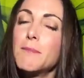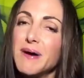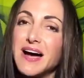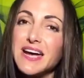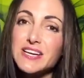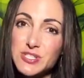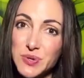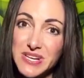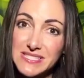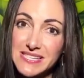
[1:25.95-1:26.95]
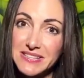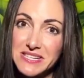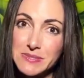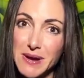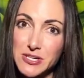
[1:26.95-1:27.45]
by doing a
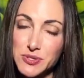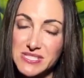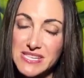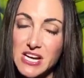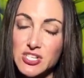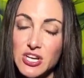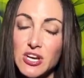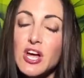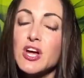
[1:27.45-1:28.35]
sale-leaseback transaction.